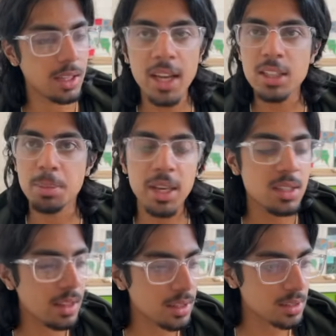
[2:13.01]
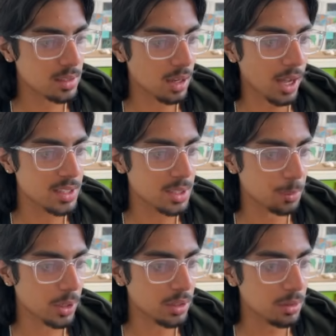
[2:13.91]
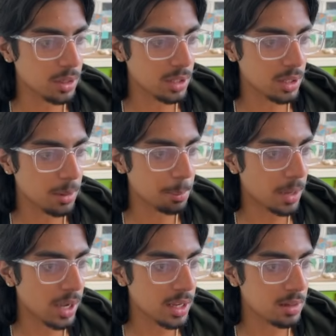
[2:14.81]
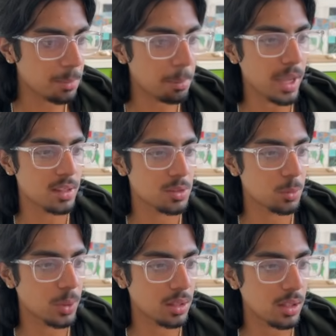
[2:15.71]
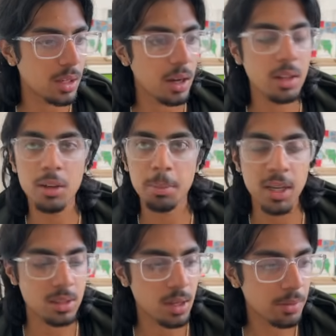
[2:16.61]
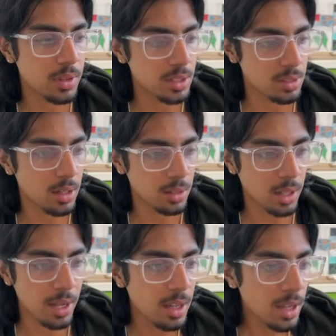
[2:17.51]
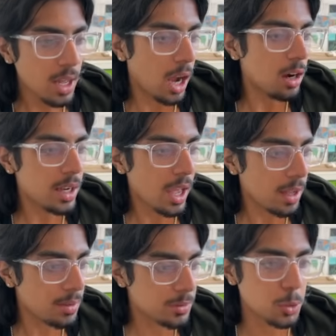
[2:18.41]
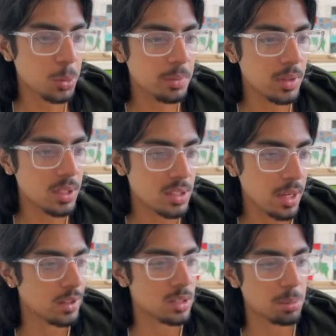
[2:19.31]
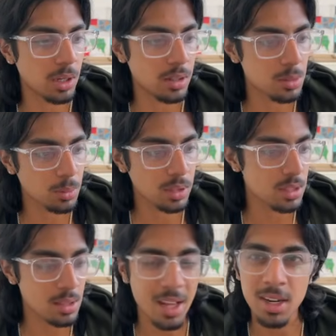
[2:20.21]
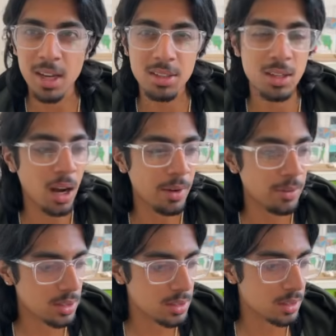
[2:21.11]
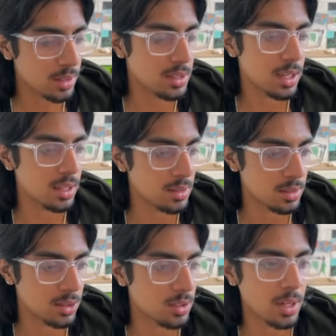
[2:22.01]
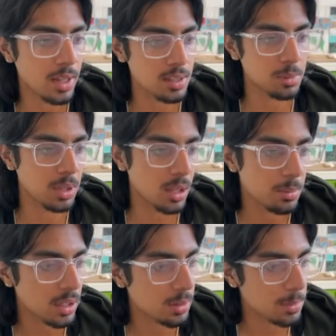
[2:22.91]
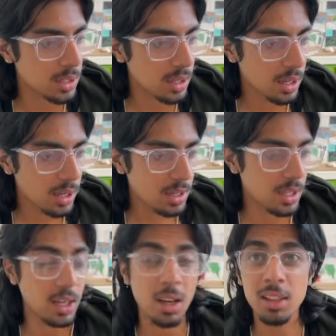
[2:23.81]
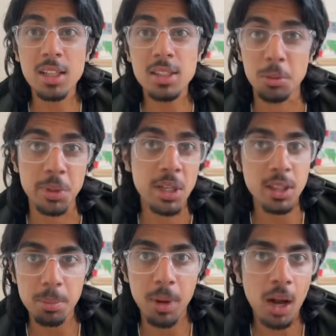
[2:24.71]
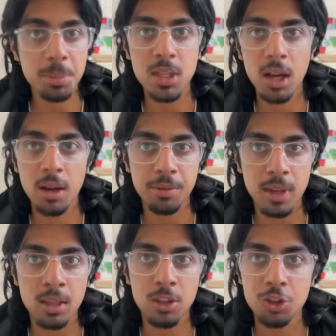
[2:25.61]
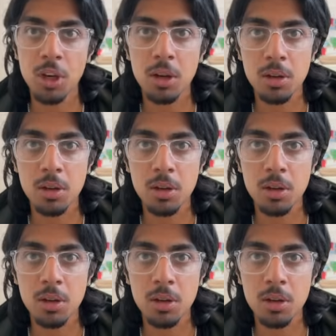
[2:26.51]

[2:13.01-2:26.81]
yeah, it's based on this concept where you can combine mechs with the other mechs of this certain line. I already have 2 of these. I've experienced what this line has to offer, so this set is just not something I'm going to be getting unless it really pops off in the show.